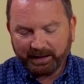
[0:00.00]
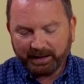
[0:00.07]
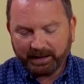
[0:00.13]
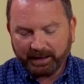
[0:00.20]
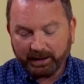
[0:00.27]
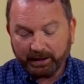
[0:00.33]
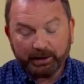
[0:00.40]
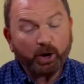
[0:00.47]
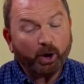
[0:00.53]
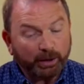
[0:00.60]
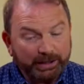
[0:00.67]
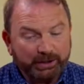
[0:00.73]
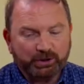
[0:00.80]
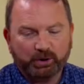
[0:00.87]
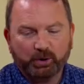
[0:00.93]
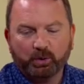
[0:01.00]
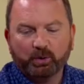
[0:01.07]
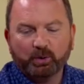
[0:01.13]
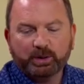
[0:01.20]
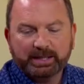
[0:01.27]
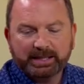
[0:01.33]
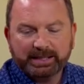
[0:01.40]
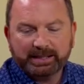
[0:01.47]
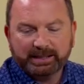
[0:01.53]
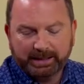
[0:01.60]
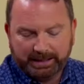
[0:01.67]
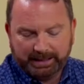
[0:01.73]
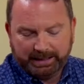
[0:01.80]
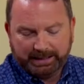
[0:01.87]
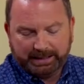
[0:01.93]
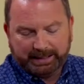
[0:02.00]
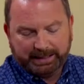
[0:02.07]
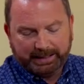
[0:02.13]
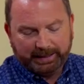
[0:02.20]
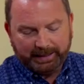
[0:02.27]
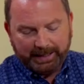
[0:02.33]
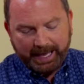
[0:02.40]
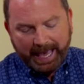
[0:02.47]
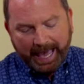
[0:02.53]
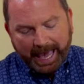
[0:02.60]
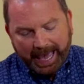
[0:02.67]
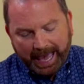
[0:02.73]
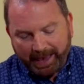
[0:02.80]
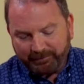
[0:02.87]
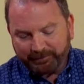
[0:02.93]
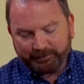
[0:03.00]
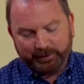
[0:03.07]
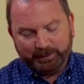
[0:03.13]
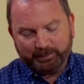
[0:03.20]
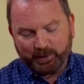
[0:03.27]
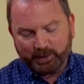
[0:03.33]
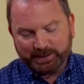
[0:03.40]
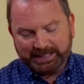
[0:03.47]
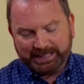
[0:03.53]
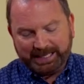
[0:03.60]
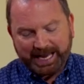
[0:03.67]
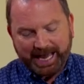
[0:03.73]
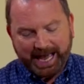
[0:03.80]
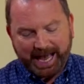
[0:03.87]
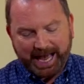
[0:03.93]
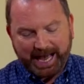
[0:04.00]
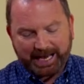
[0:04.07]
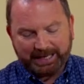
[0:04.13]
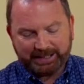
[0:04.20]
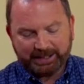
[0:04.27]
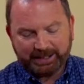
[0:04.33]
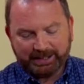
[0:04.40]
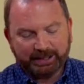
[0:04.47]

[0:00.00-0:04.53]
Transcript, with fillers: a uh, college course, everybody had